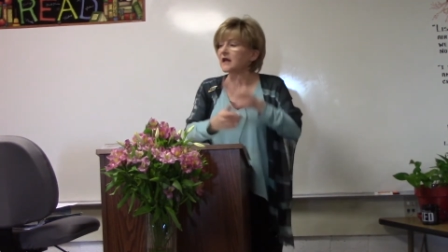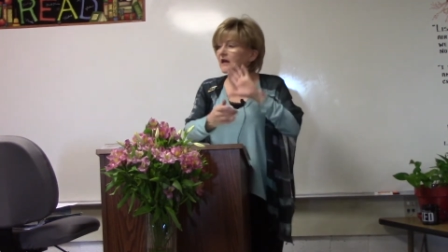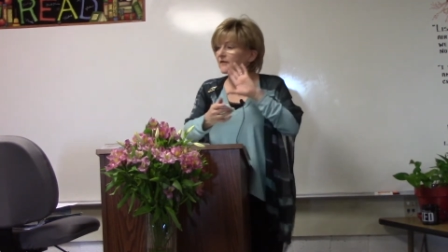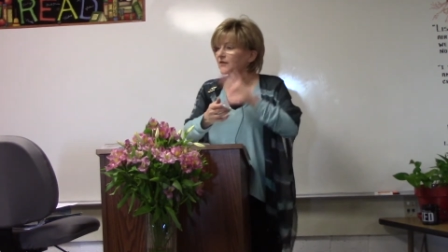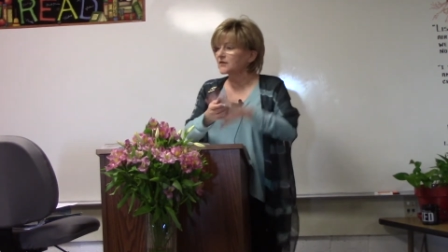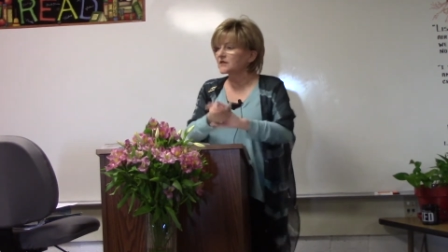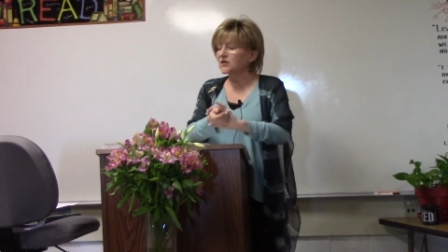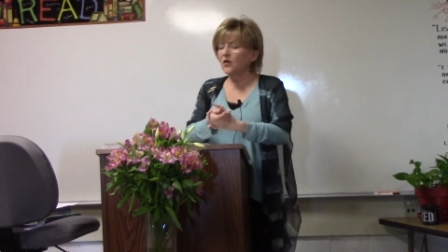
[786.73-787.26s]
If
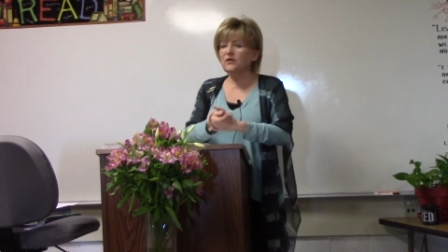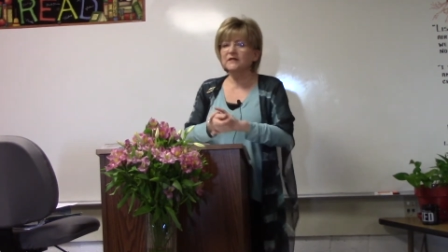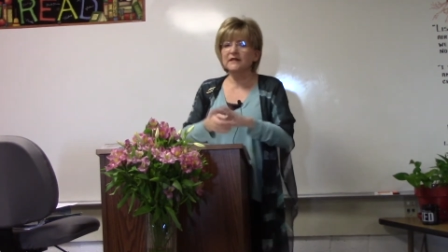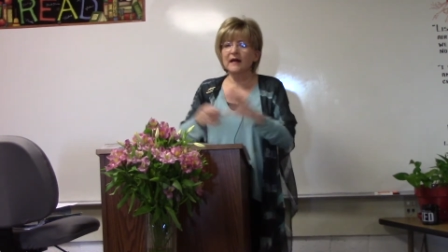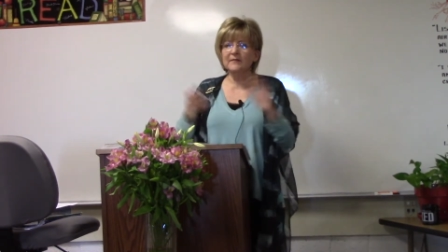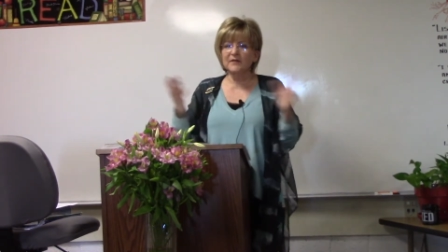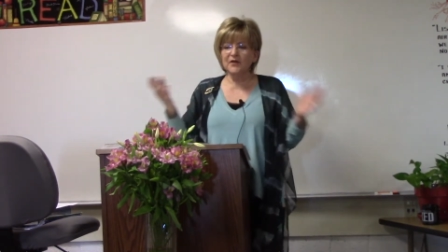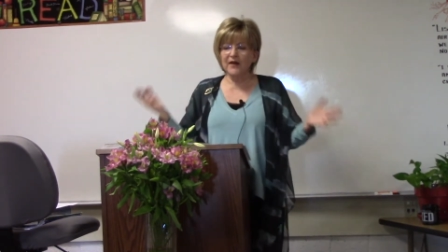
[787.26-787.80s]
you stole
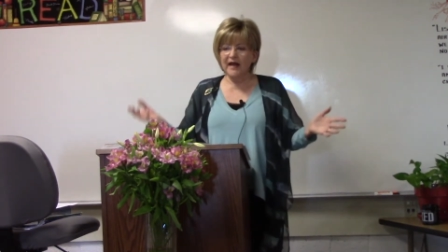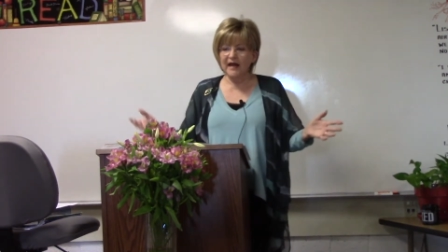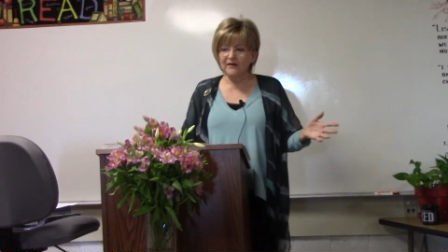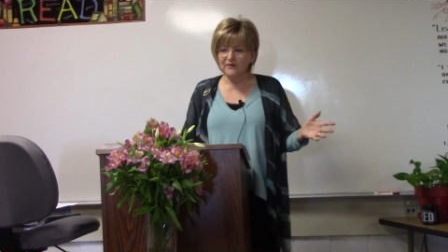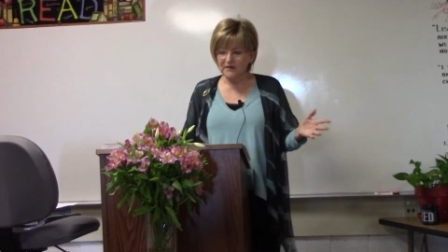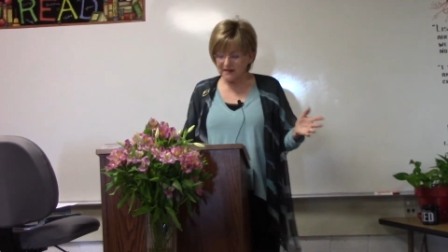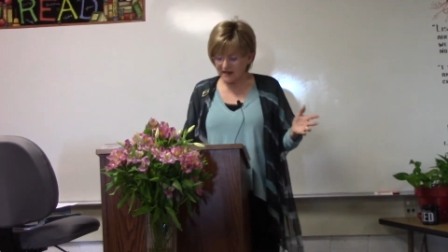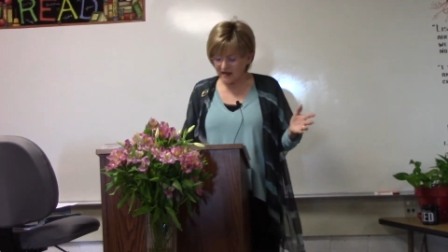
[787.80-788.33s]
something, your
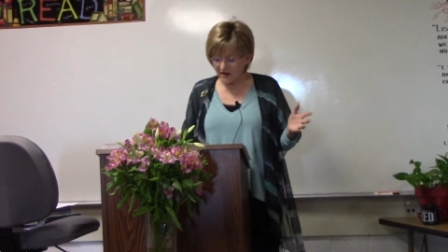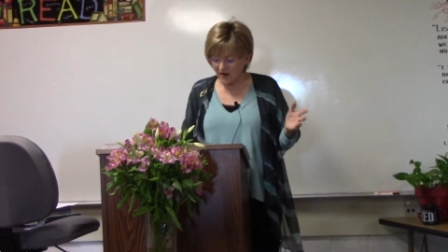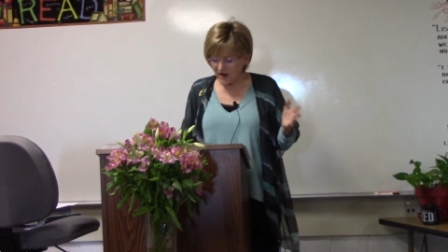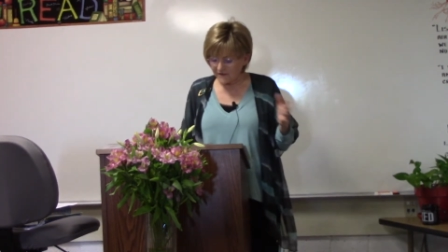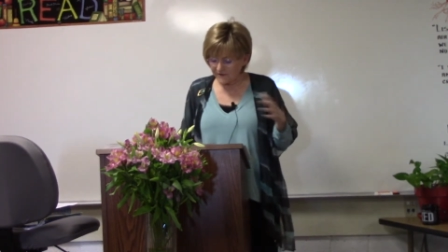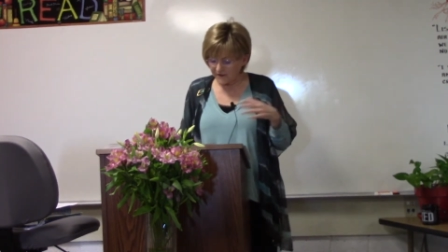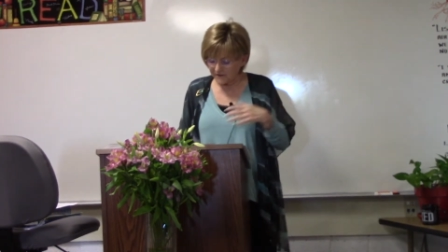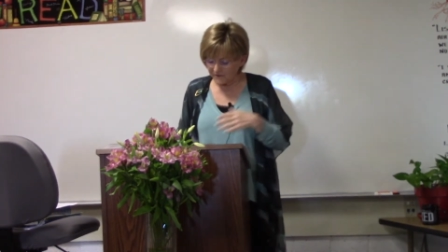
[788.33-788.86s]
hand was cut
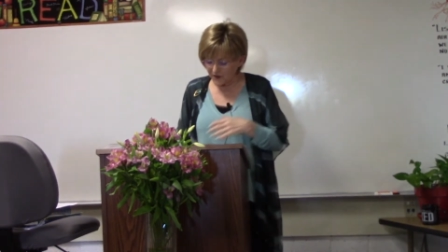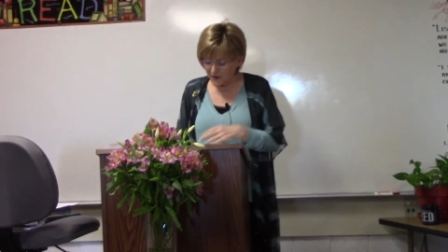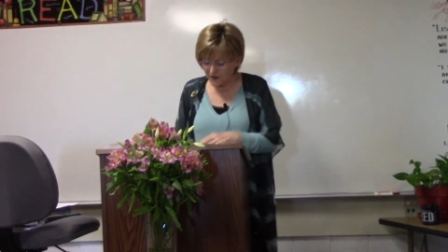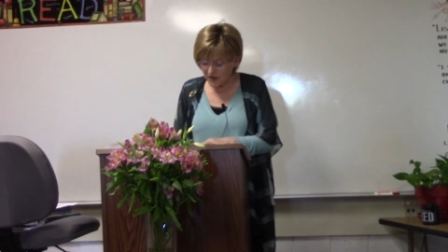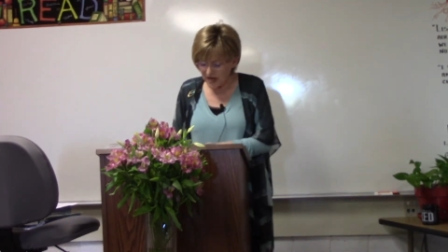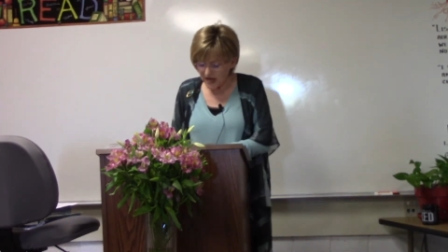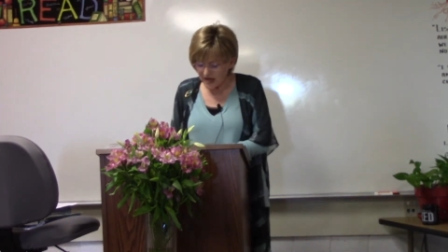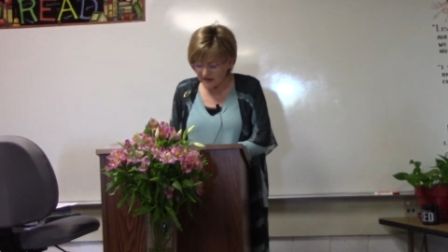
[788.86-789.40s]
off. If you,
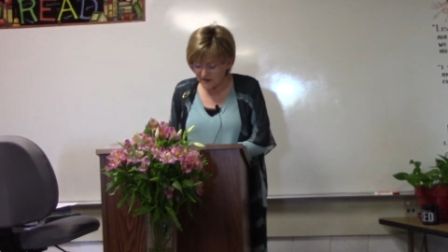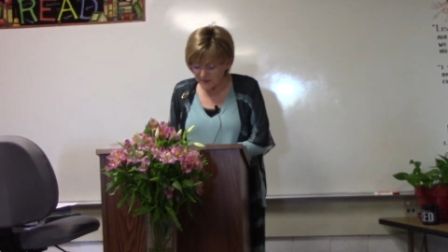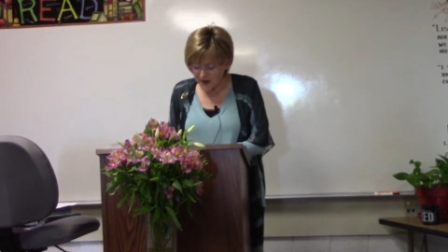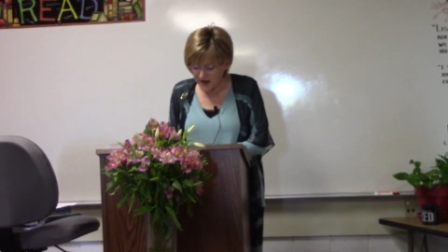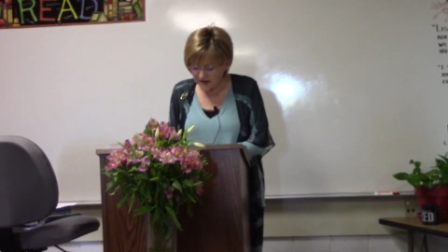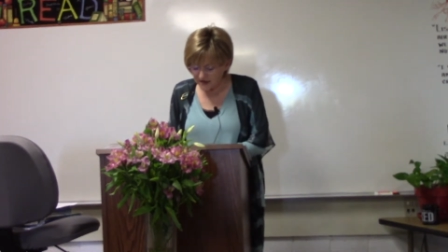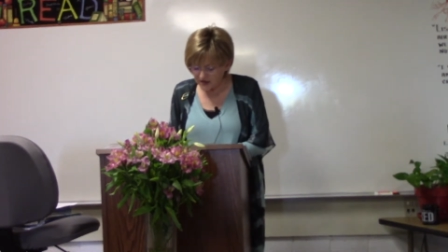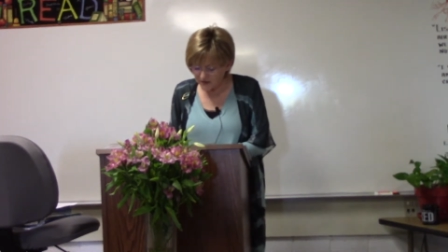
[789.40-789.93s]
the
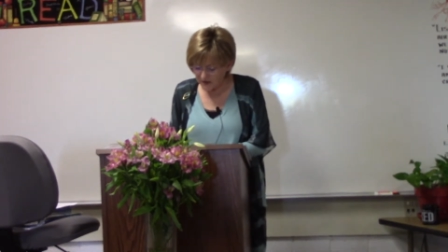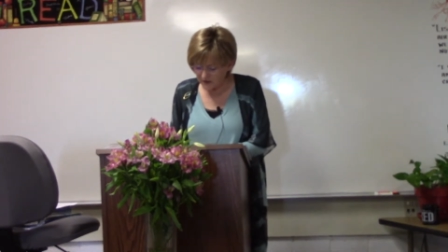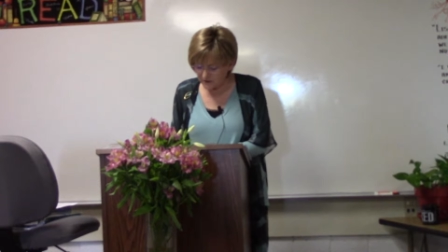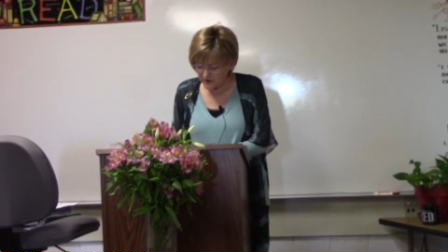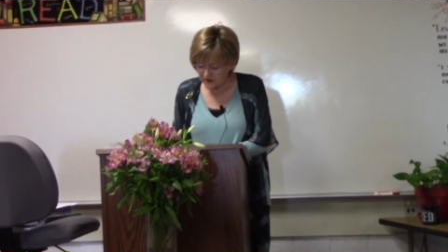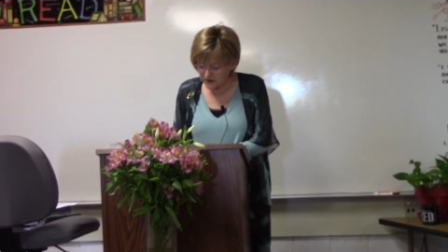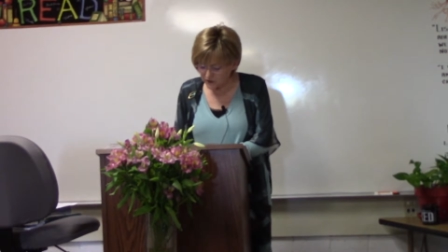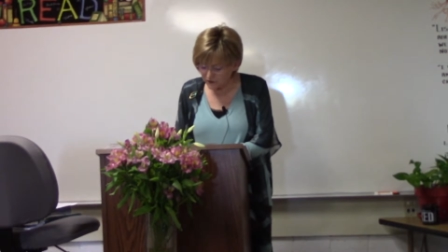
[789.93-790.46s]
punishment
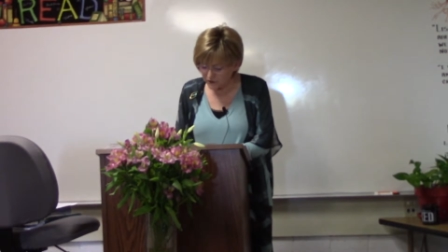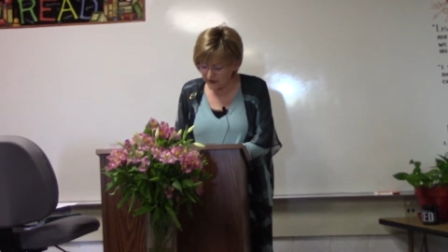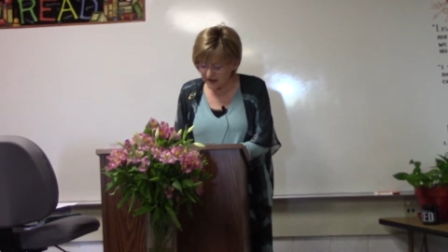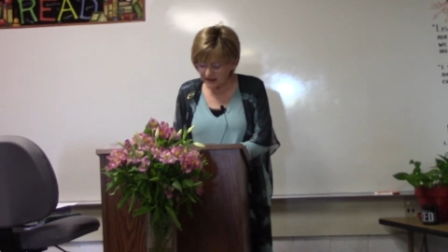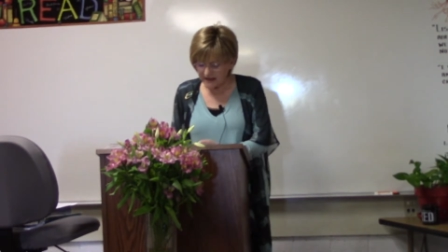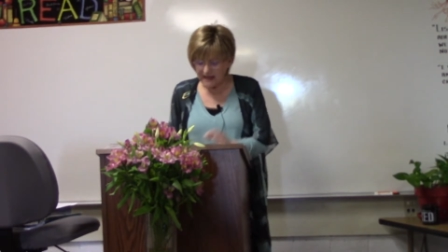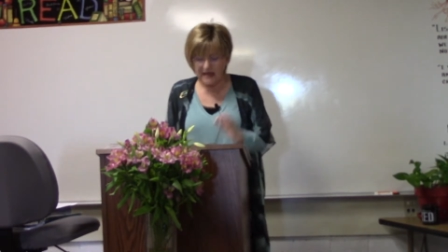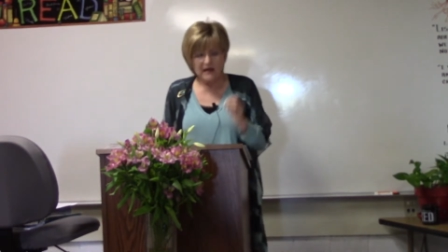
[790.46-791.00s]
was
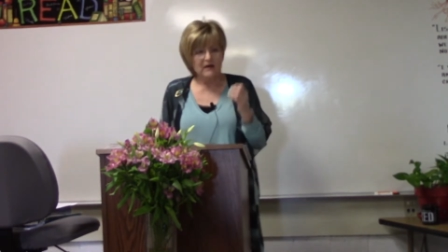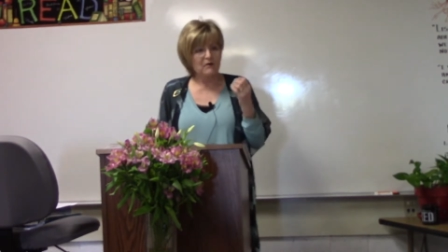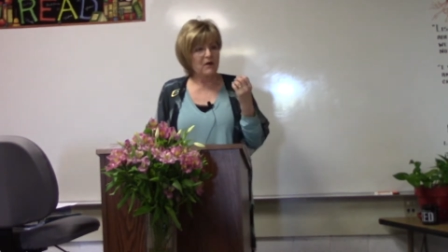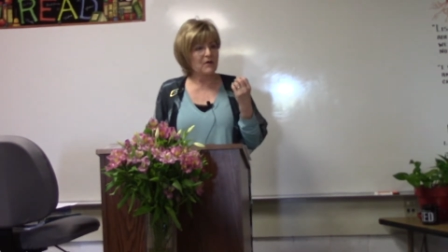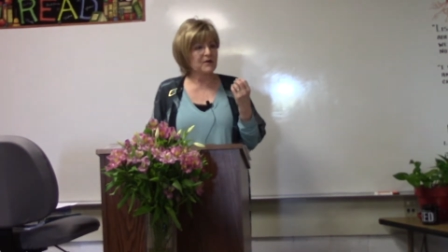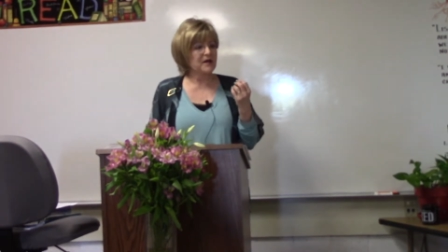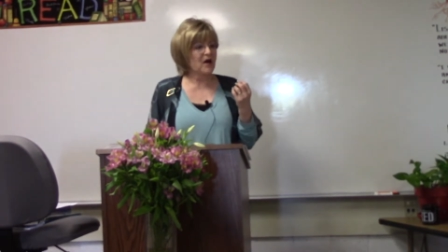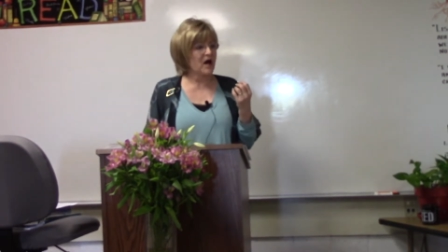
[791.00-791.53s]
really
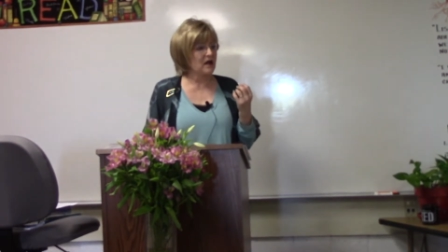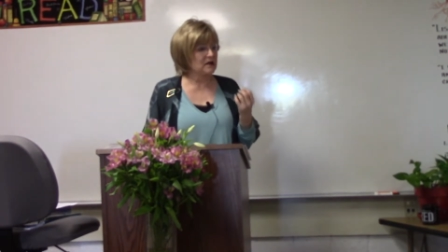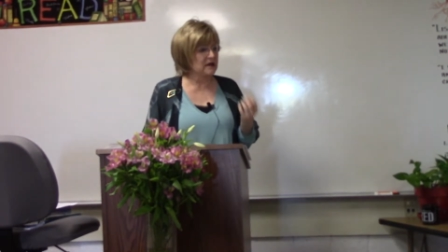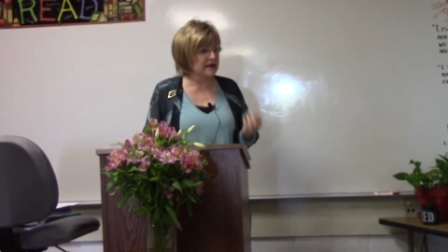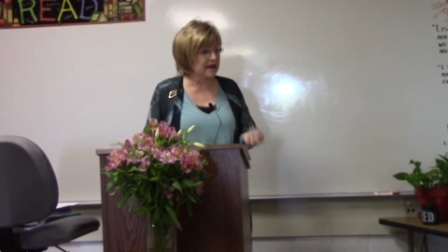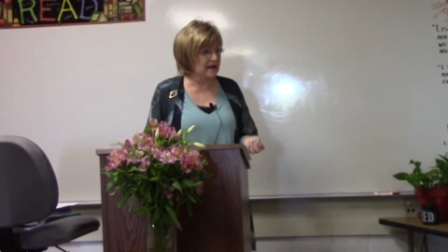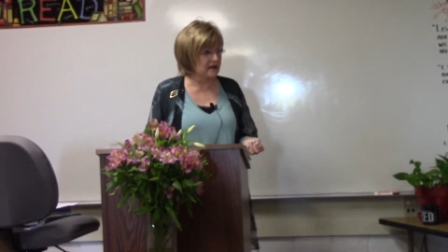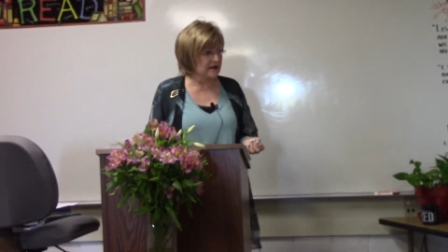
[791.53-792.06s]
what we call
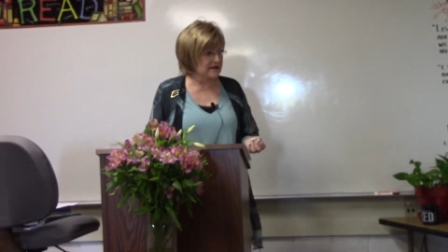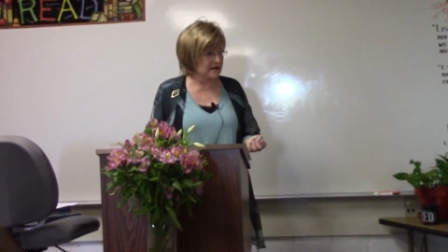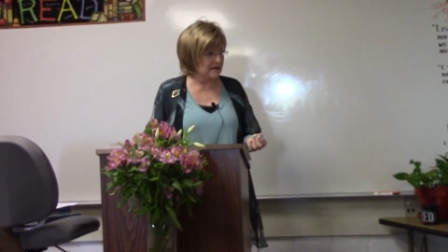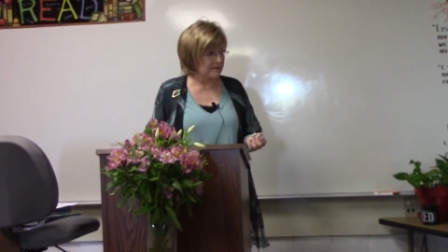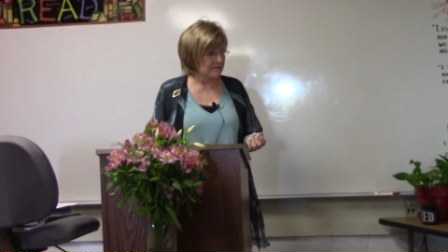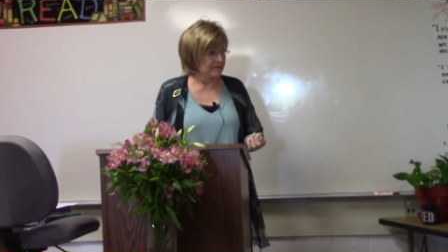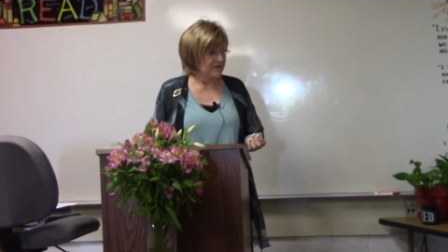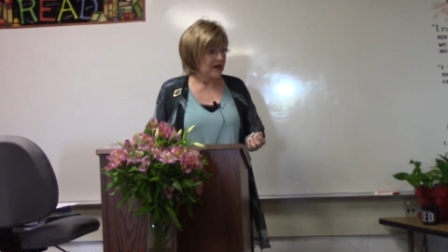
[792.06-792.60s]

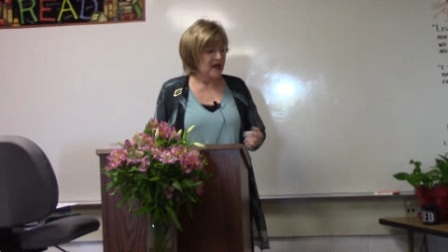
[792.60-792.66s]
legalism.